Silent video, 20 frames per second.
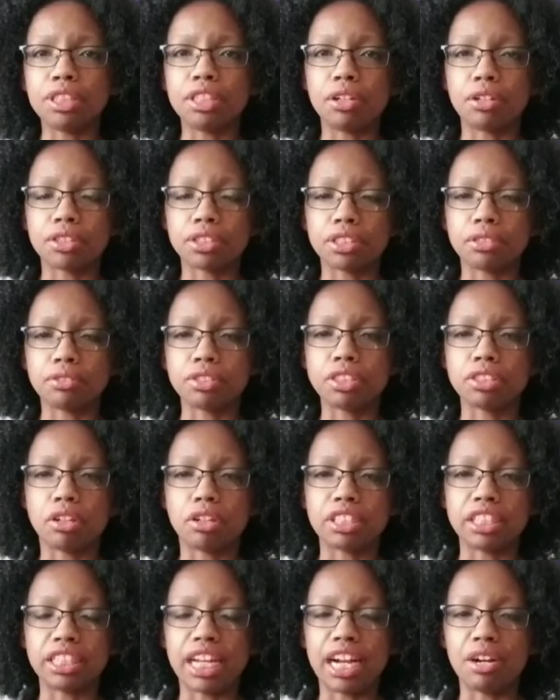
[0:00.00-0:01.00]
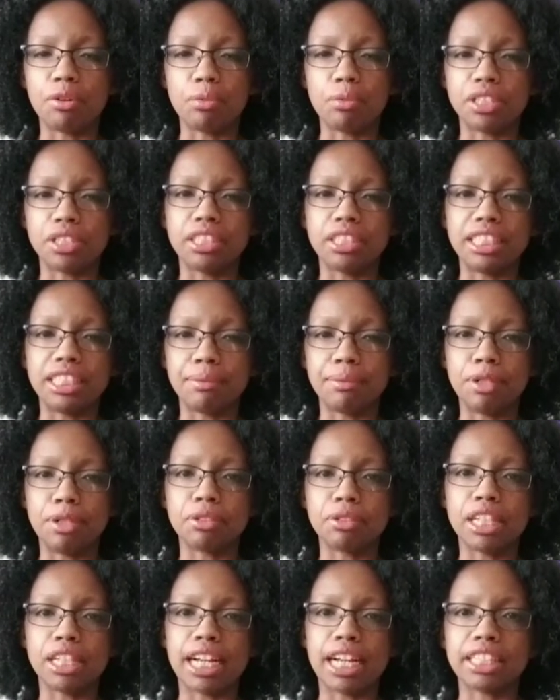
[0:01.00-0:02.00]
we also started out with a demo
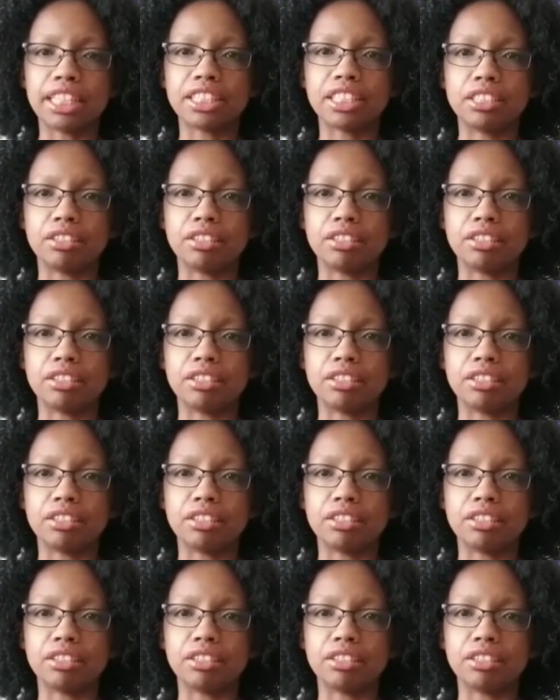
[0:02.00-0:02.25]
class.